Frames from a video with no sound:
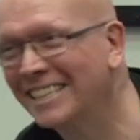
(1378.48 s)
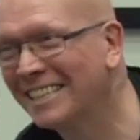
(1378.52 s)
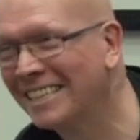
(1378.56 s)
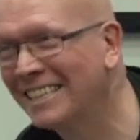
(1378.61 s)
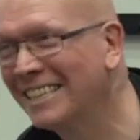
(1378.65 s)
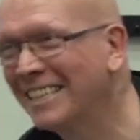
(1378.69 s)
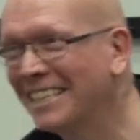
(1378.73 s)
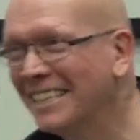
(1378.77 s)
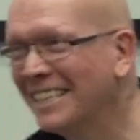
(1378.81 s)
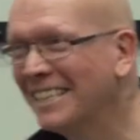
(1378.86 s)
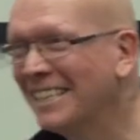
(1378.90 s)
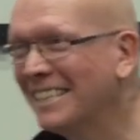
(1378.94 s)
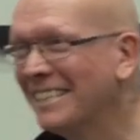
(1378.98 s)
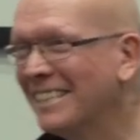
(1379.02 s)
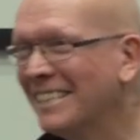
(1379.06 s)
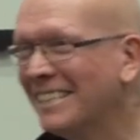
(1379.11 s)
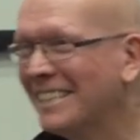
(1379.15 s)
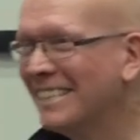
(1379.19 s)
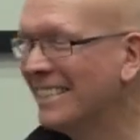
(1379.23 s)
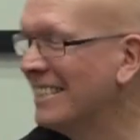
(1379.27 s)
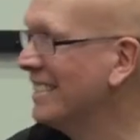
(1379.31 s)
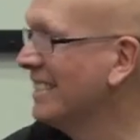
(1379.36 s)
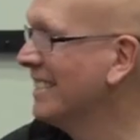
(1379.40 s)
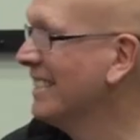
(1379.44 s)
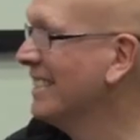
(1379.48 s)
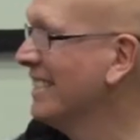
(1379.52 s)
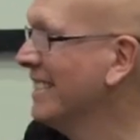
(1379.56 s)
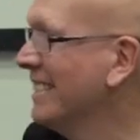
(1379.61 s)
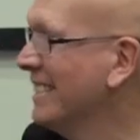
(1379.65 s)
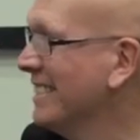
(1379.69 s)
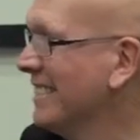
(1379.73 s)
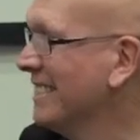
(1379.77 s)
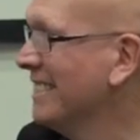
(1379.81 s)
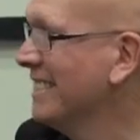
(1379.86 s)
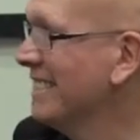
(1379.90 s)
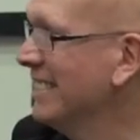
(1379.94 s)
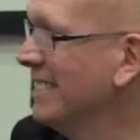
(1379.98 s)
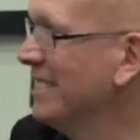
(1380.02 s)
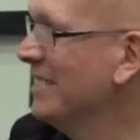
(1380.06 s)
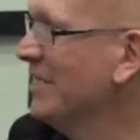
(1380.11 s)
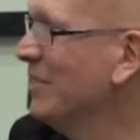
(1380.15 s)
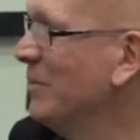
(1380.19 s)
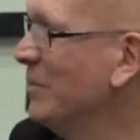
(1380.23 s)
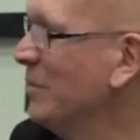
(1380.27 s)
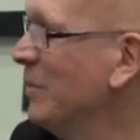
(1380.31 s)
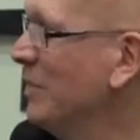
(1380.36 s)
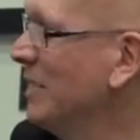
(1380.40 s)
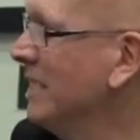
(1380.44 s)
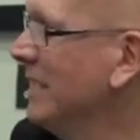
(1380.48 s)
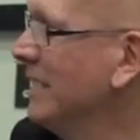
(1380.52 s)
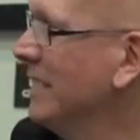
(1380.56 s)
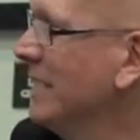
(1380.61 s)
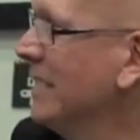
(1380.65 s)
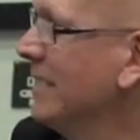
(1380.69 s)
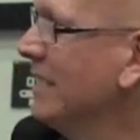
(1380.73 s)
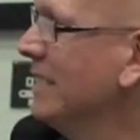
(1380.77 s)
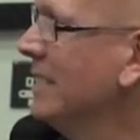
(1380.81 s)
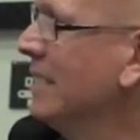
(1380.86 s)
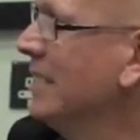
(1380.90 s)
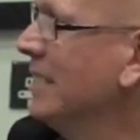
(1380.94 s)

So I'm kind of just showing some of the